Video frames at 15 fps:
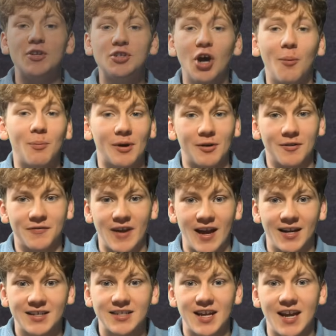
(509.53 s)
Doppler
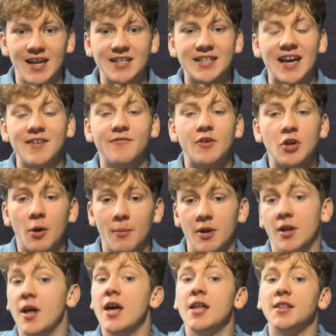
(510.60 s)
effect is a
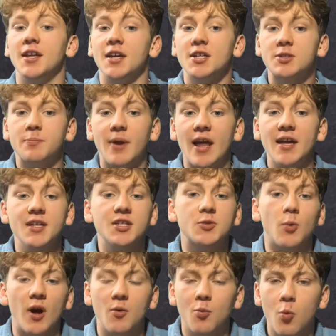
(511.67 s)
phenomenon that explains
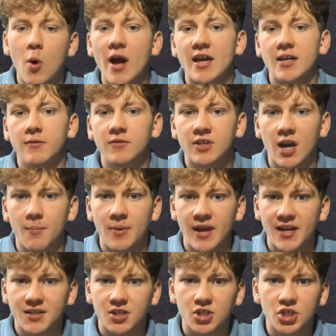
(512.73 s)
why waves
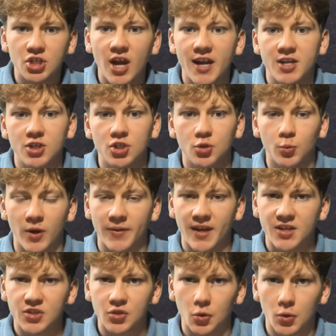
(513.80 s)
appear to change when
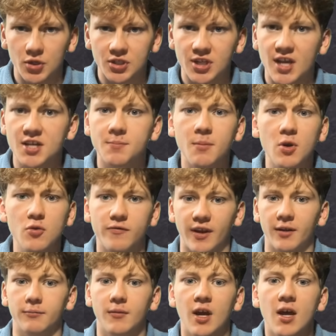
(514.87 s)
their source is
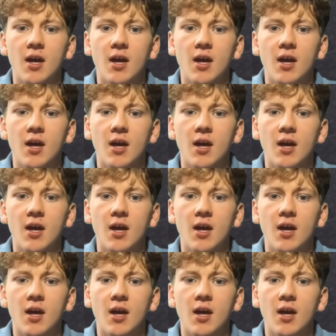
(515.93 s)
moving.